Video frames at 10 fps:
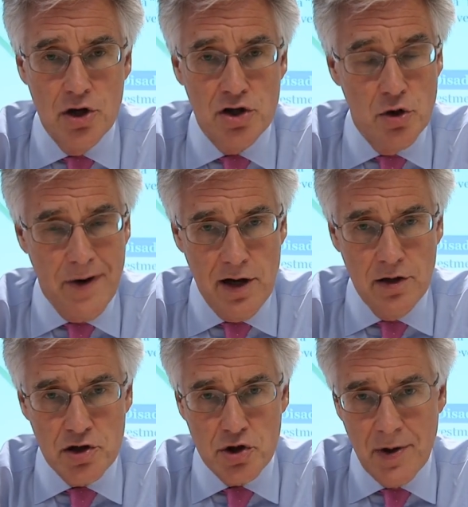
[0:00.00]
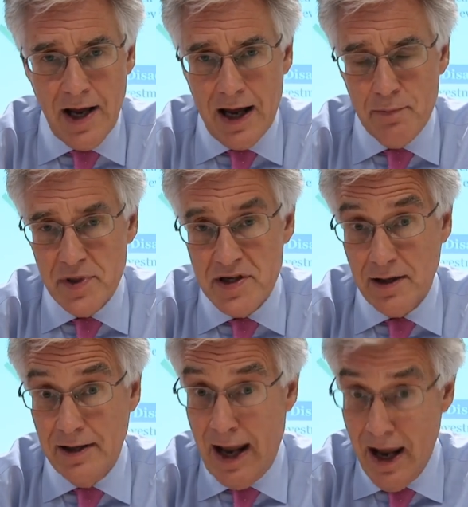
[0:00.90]
to industry, and
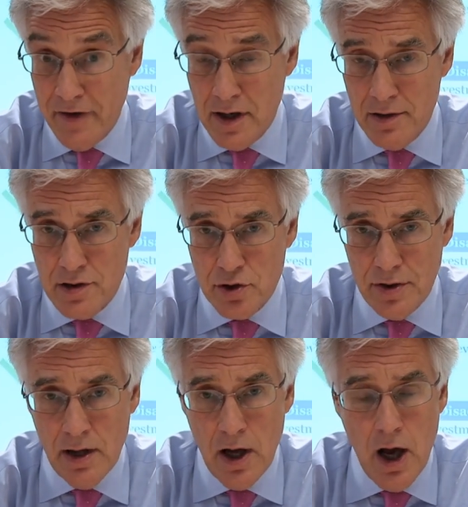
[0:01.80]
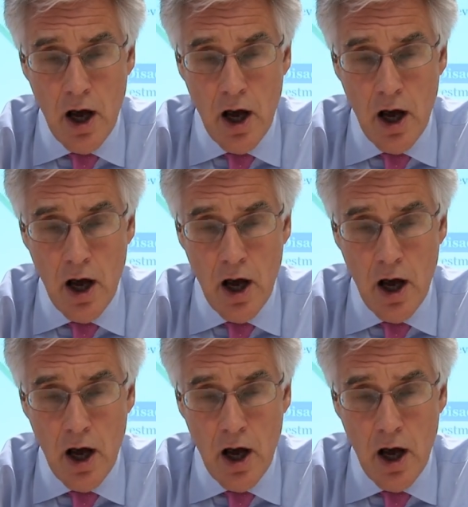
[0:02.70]
particularly heavy industry,